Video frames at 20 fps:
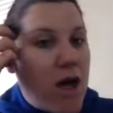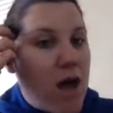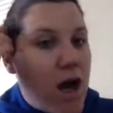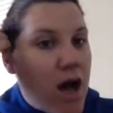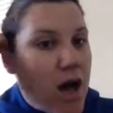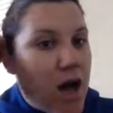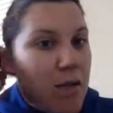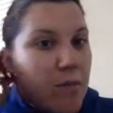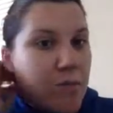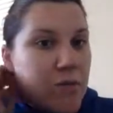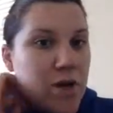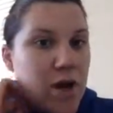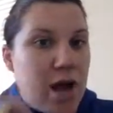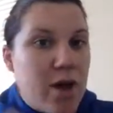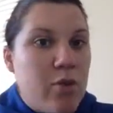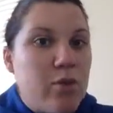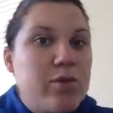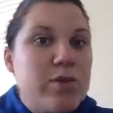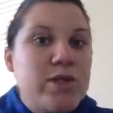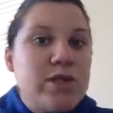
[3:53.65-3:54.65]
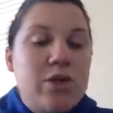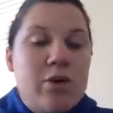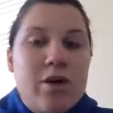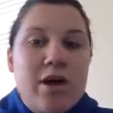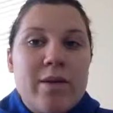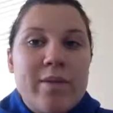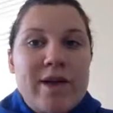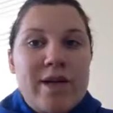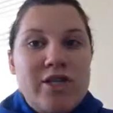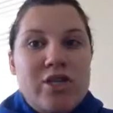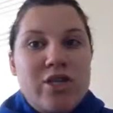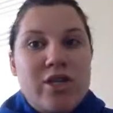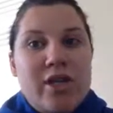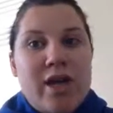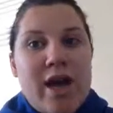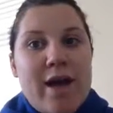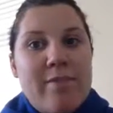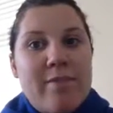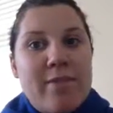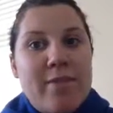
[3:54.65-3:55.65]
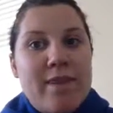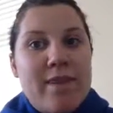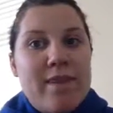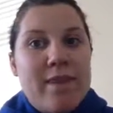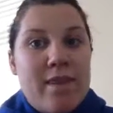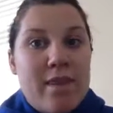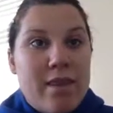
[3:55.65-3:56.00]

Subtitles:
I still want to make sure that